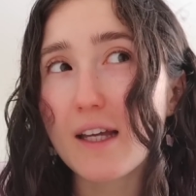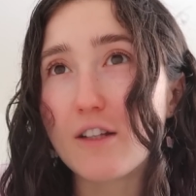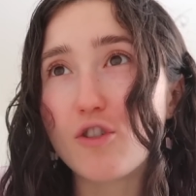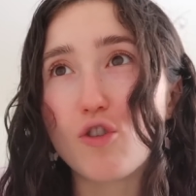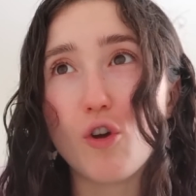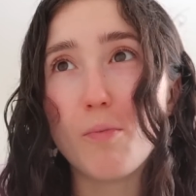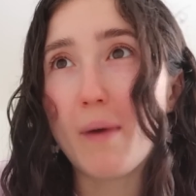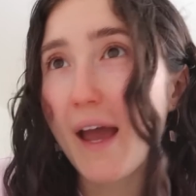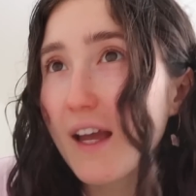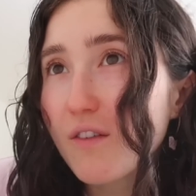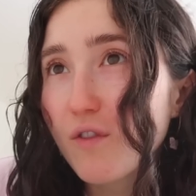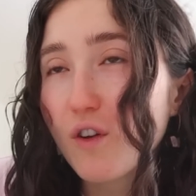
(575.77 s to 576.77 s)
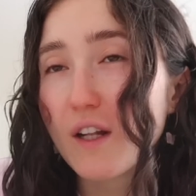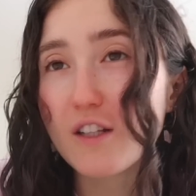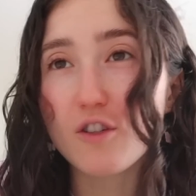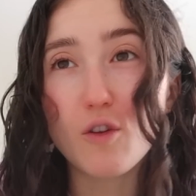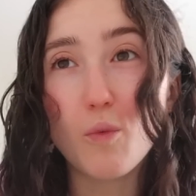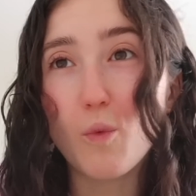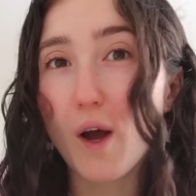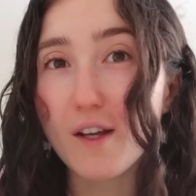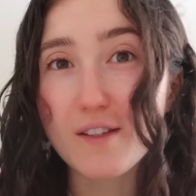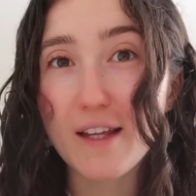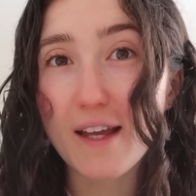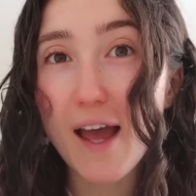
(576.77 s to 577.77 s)
it's so painful, it's the
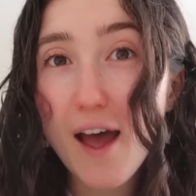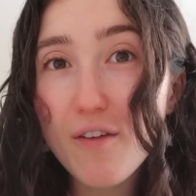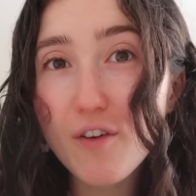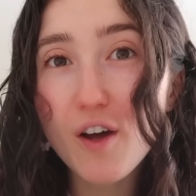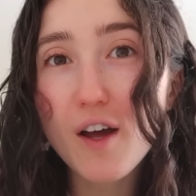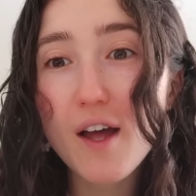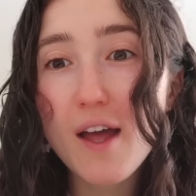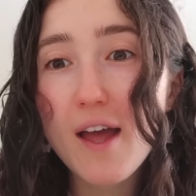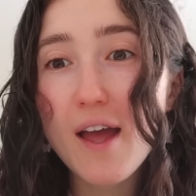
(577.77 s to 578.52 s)
worst thing ever.